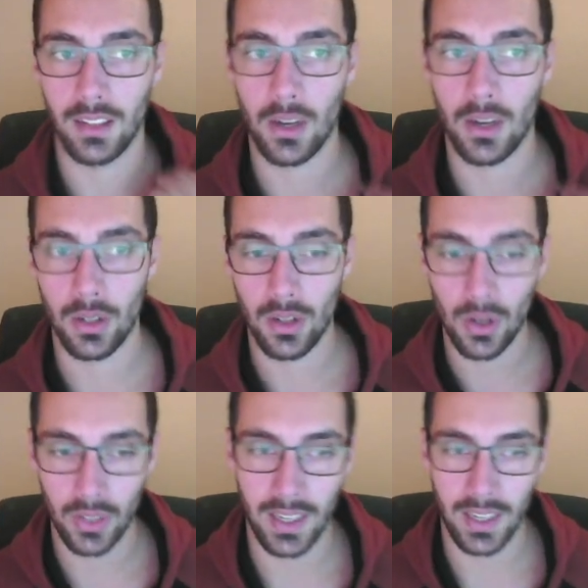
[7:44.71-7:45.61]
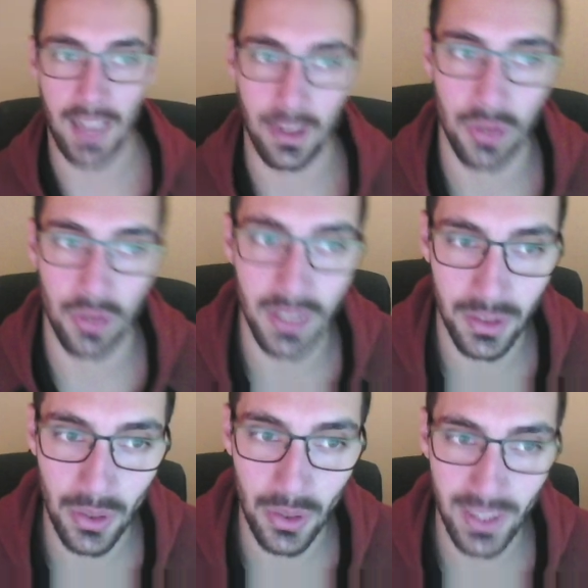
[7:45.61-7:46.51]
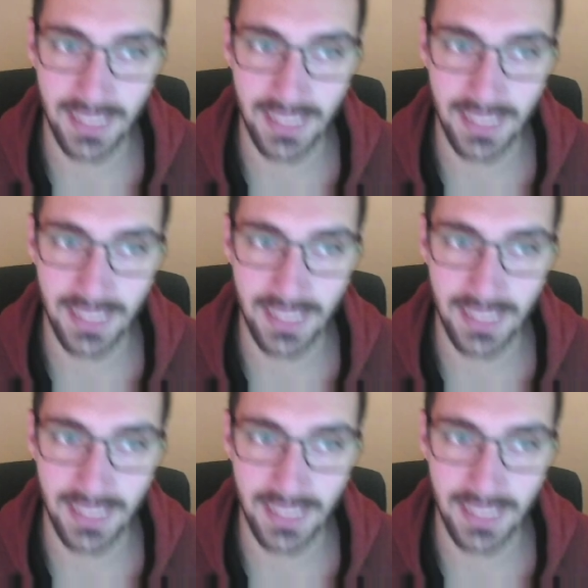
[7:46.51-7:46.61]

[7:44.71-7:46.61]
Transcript: our code and actually doing